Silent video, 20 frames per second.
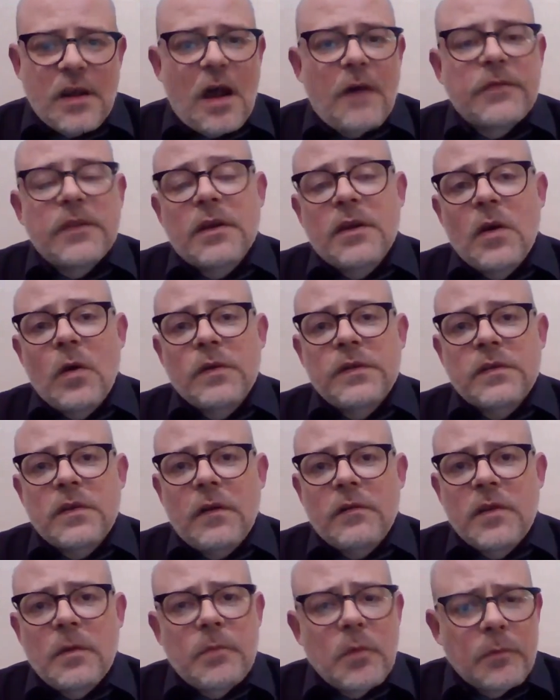off the coast
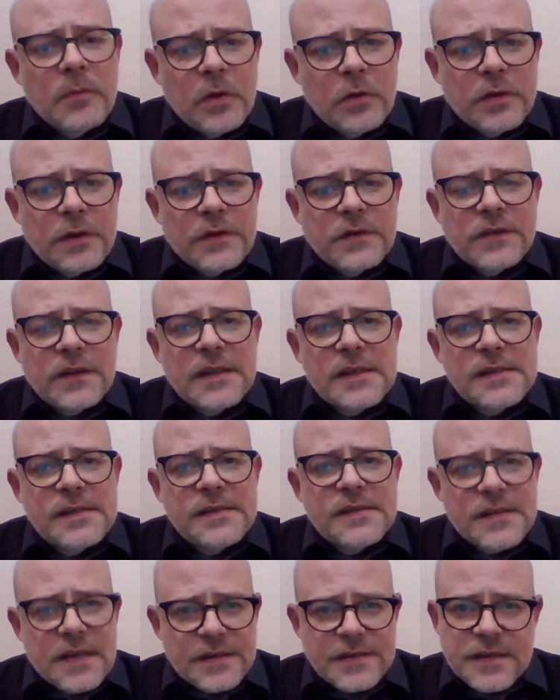of the Bermudas in
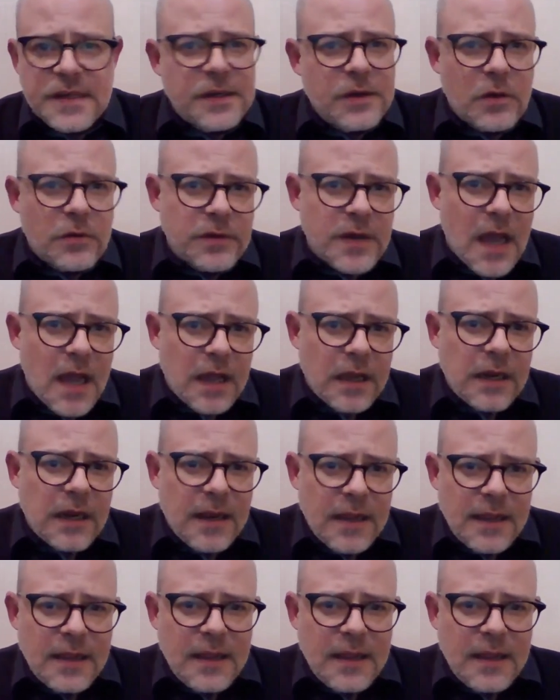1609.